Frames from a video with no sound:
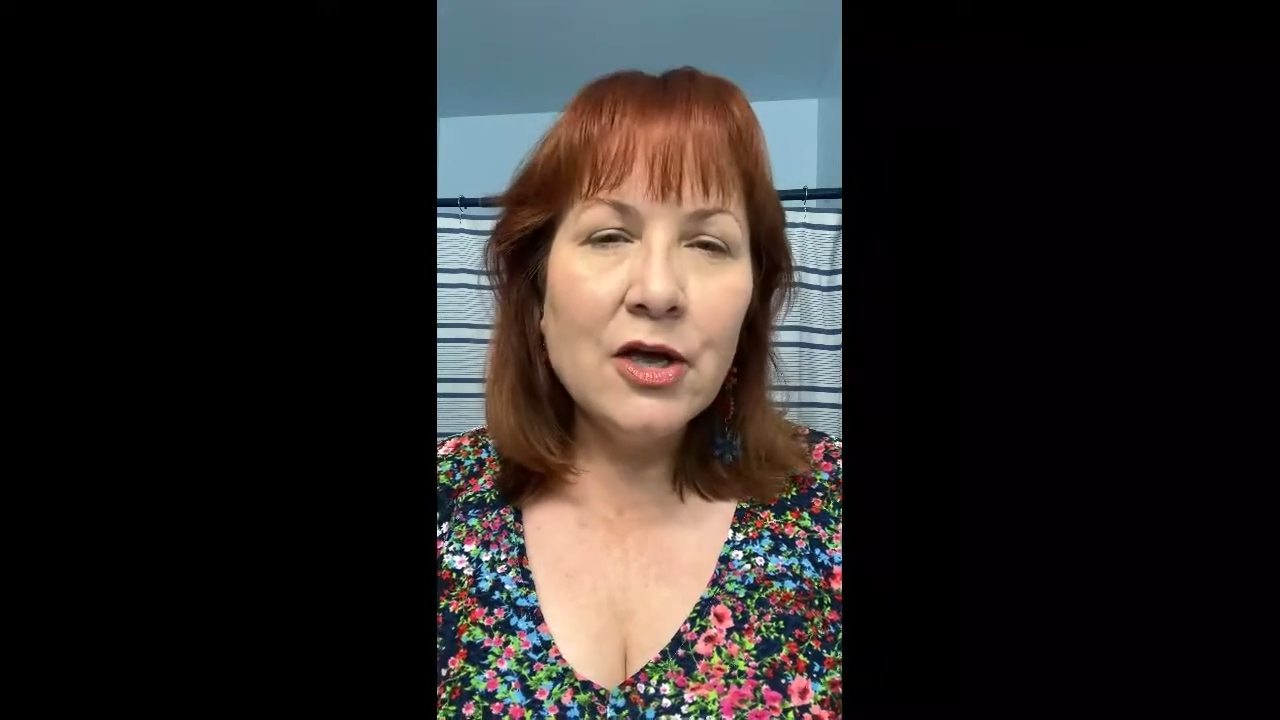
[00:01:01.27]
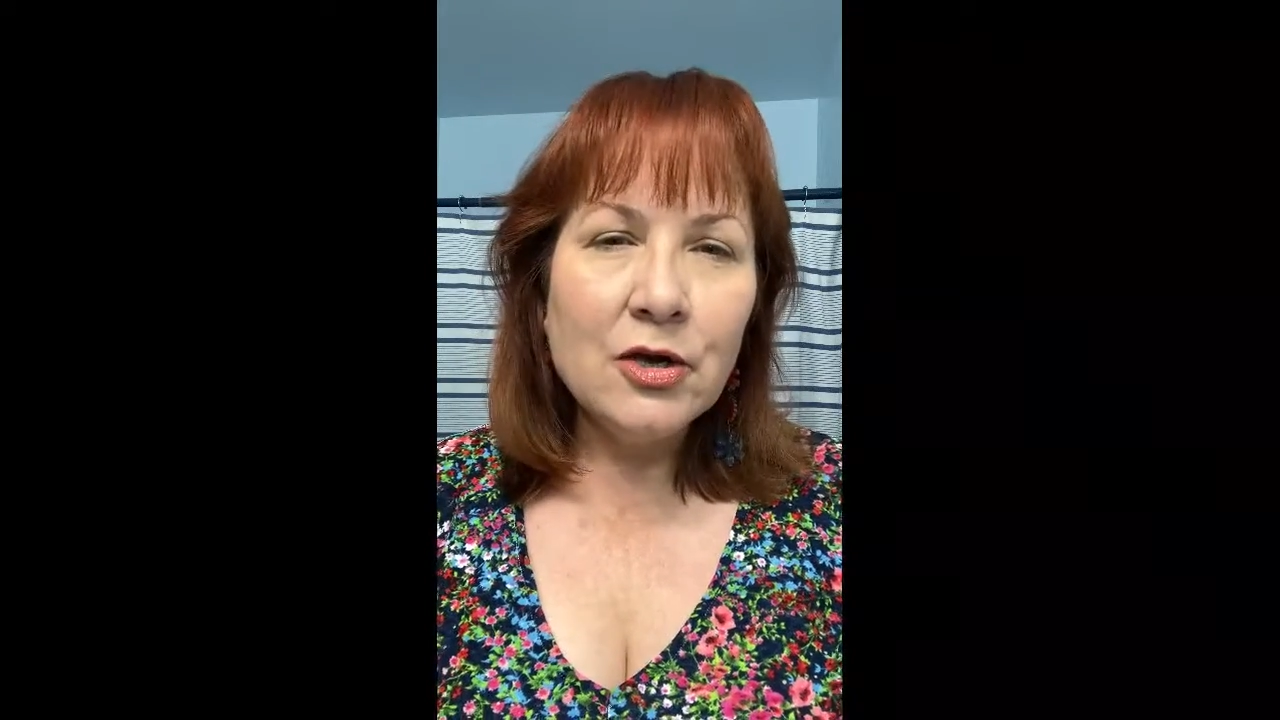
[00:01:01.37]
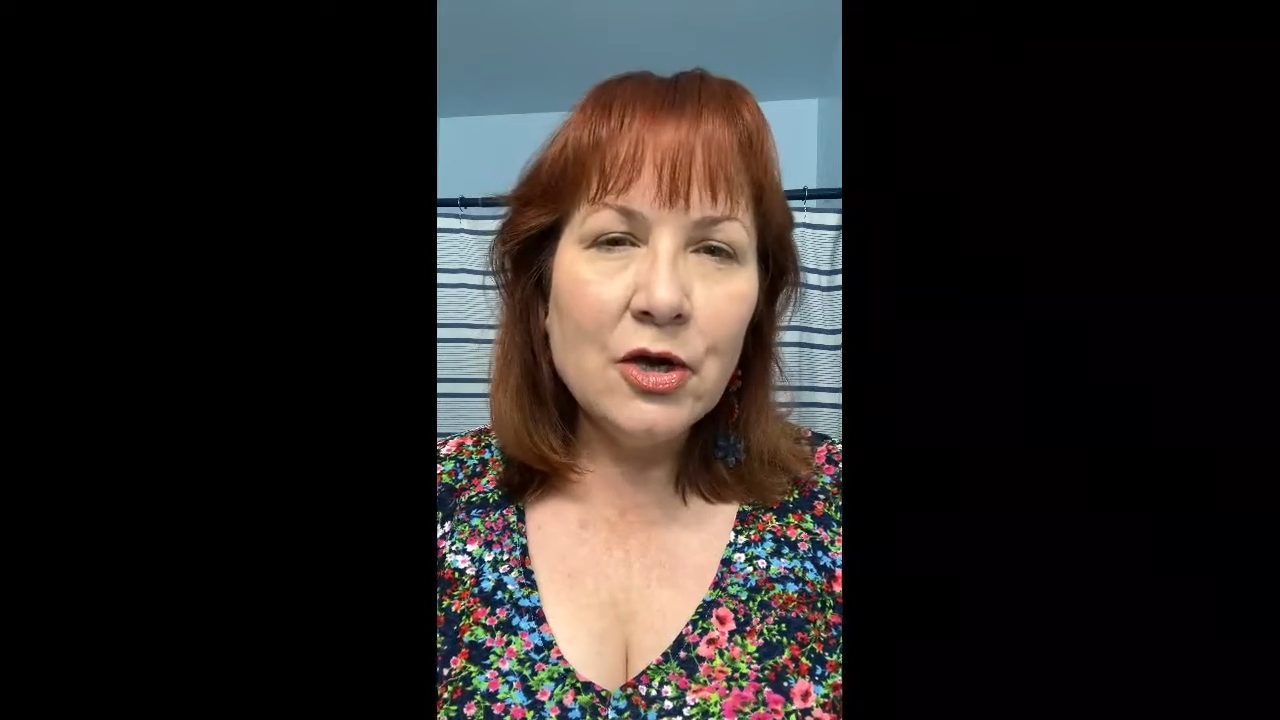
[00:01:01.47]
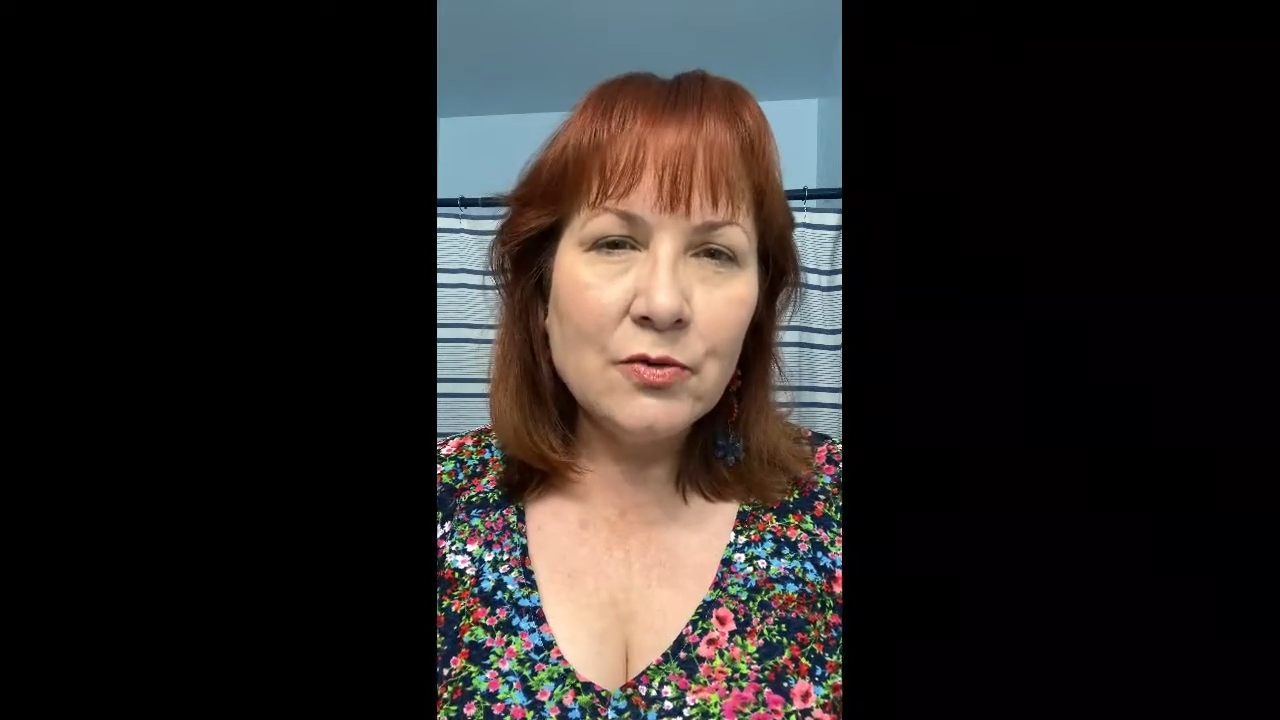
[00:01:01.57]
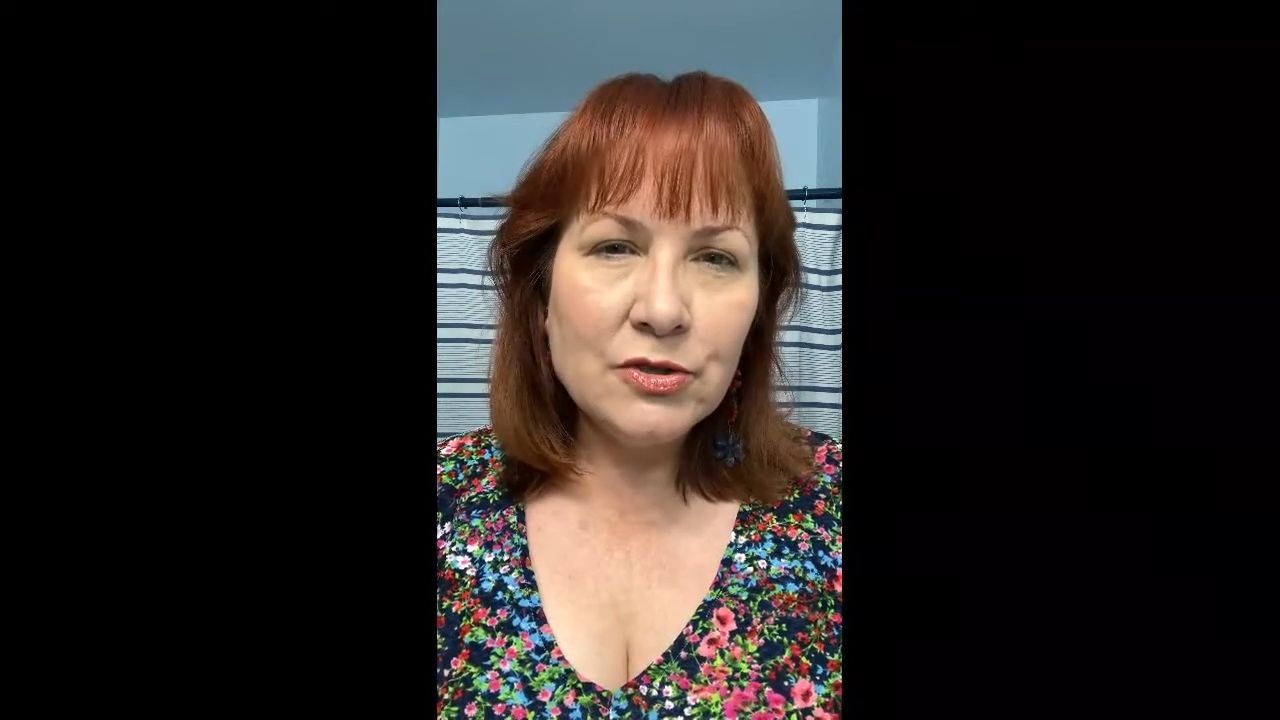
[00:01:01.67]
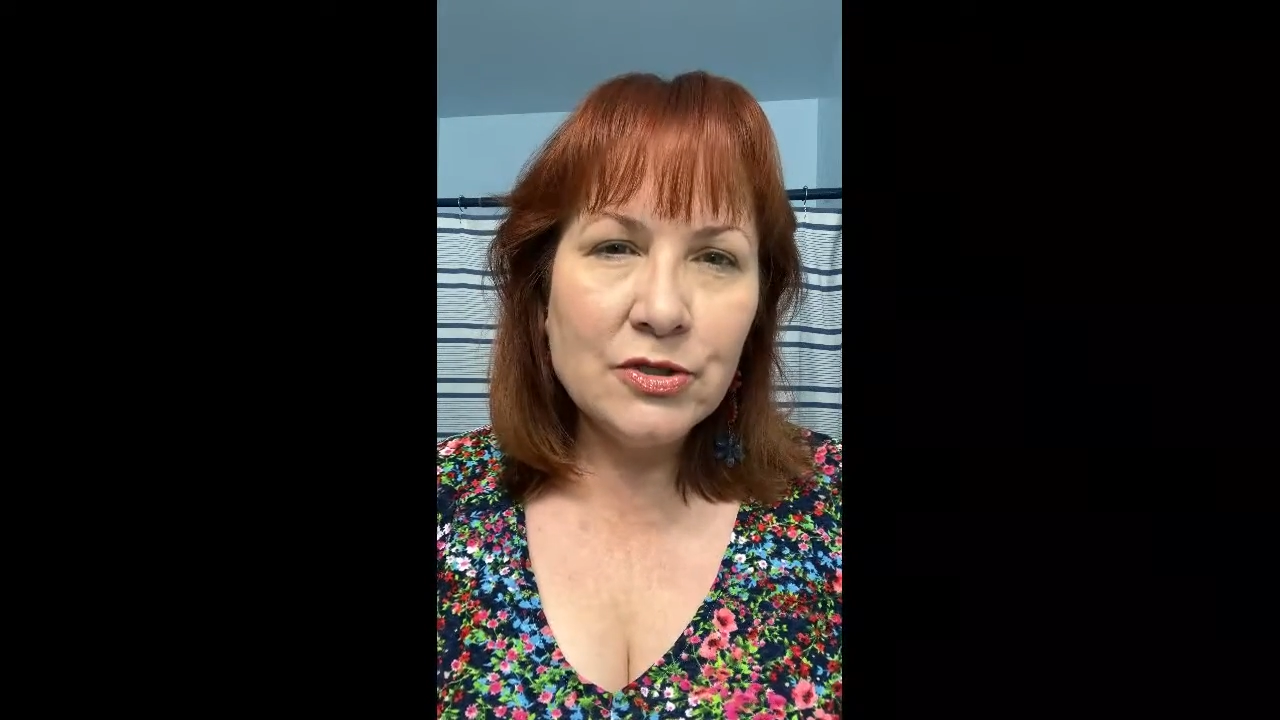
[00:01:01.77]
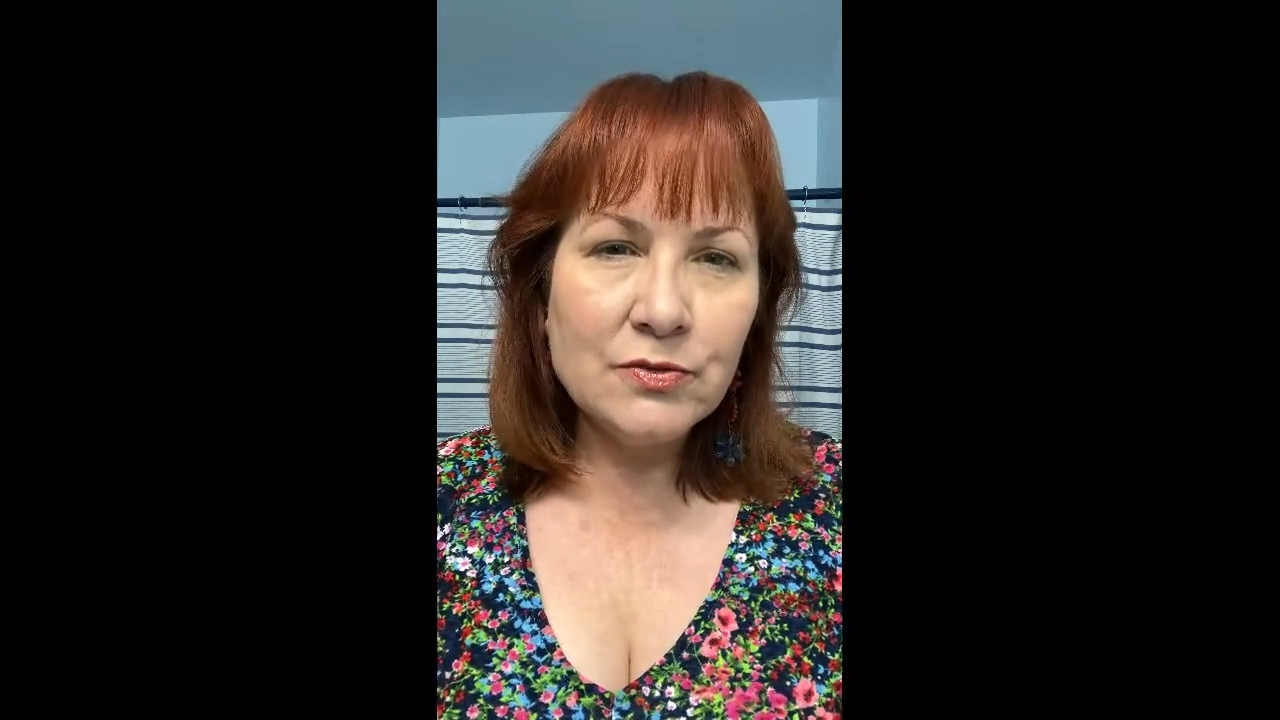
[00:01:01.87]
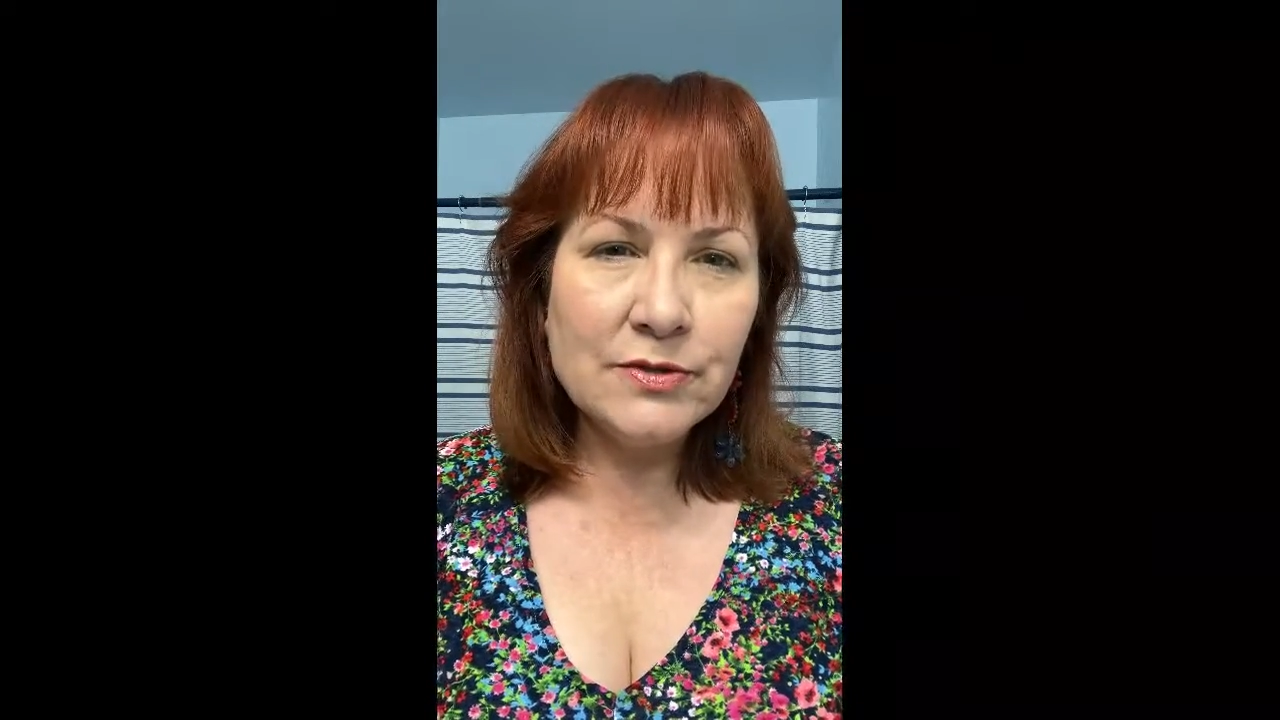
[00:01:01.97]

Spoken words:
go-to.